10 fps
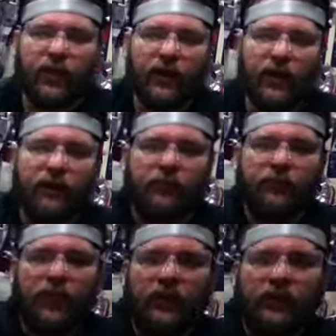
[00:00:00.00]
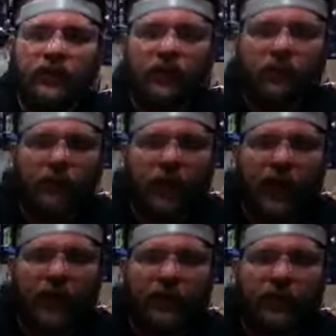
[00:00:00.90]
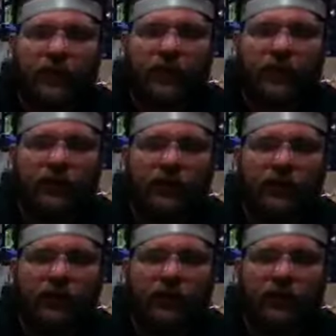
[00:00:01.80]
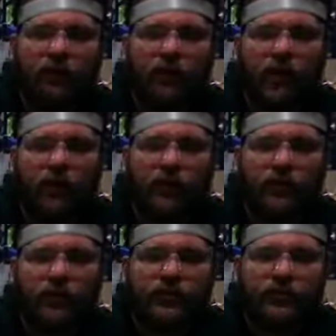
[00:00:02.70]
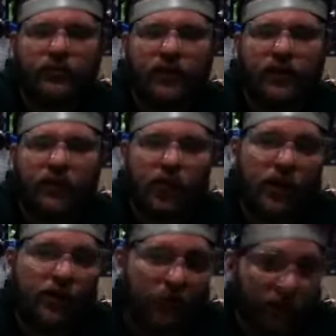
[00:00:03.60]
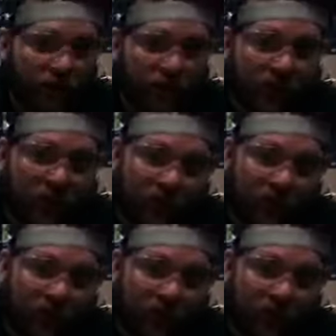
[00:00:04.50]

I got a neat little pack of rocket boosters, and growing up in Houston,